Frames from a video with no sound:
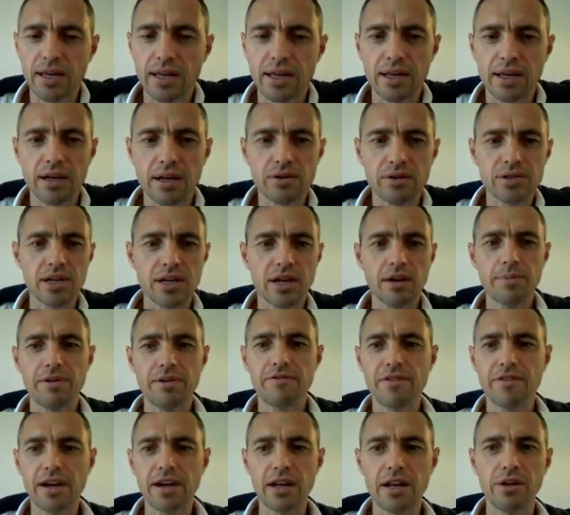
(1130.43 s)
it goes up
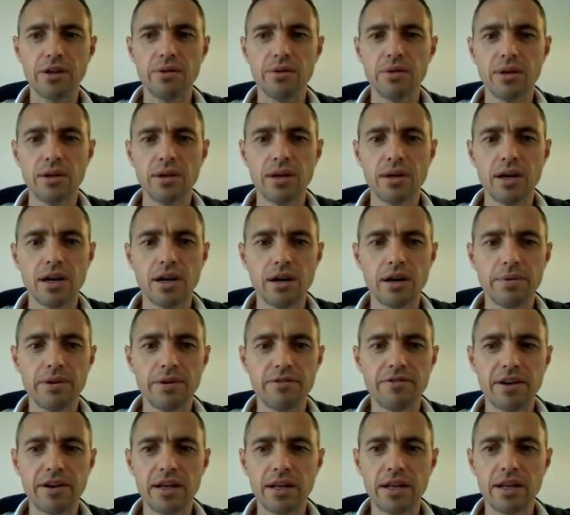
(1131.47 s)
in value, up
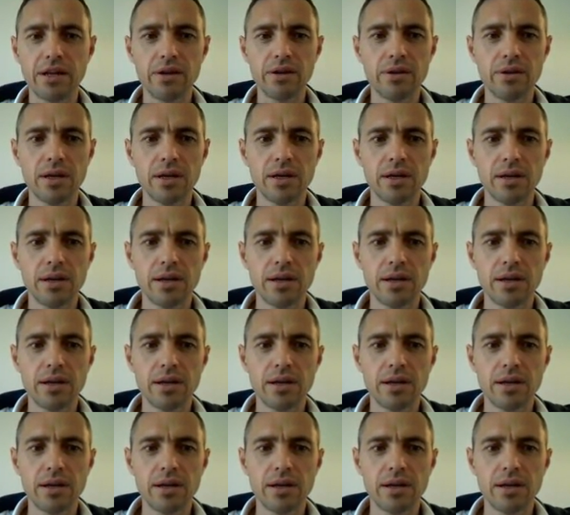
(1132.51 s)
in value,